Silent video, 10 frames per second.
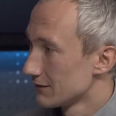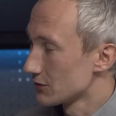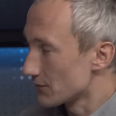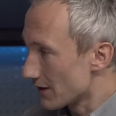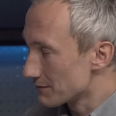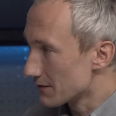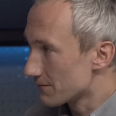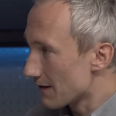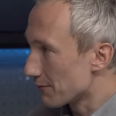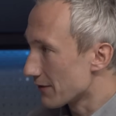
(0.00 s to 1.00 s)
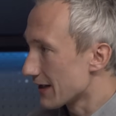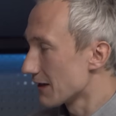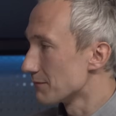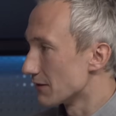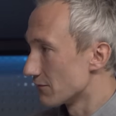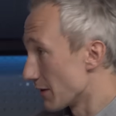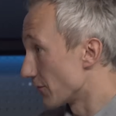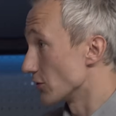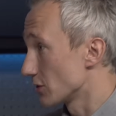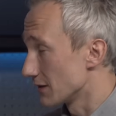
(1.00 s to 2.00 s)
So if I'm the fabric admin for my
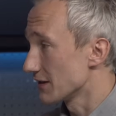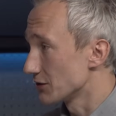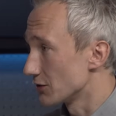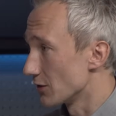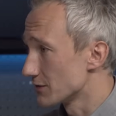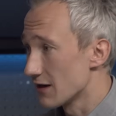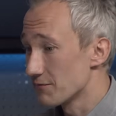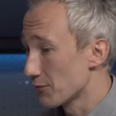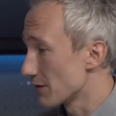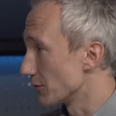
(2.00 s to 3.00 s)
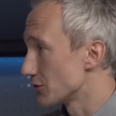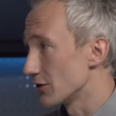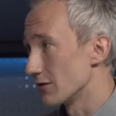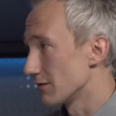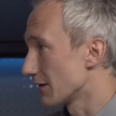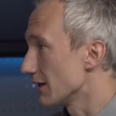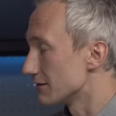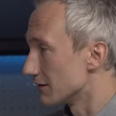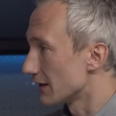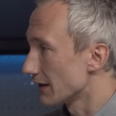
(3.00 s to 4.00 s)
virtualization host, I've pretty much got the keys
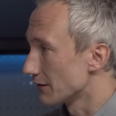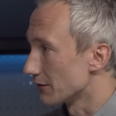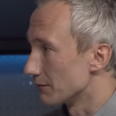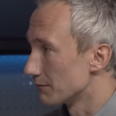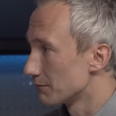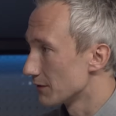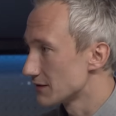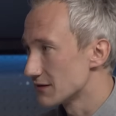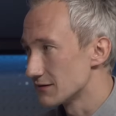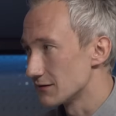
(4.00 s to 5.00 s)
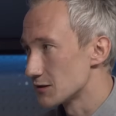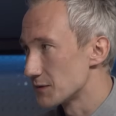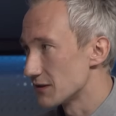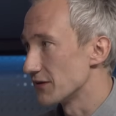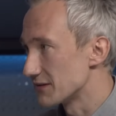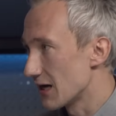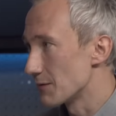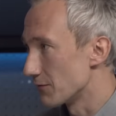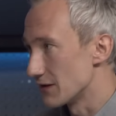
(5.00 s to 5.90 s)
to the kingdom. But this isn't specific to Hyper-V.